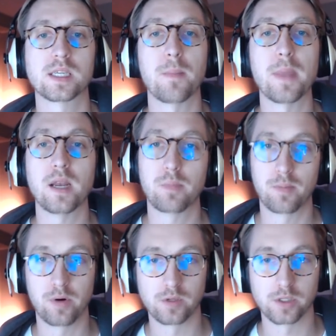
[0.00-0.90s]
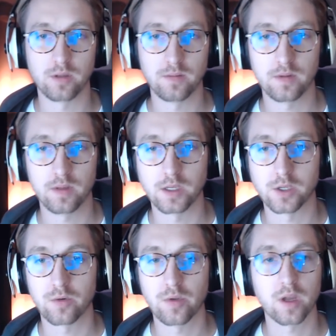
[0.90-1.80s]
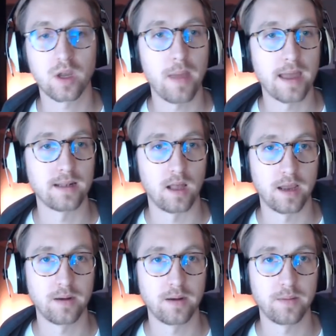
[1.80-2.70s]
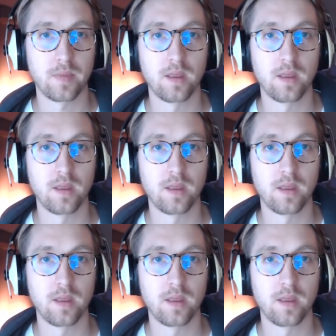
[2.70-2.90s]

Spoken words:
submit a proposal is through the command line.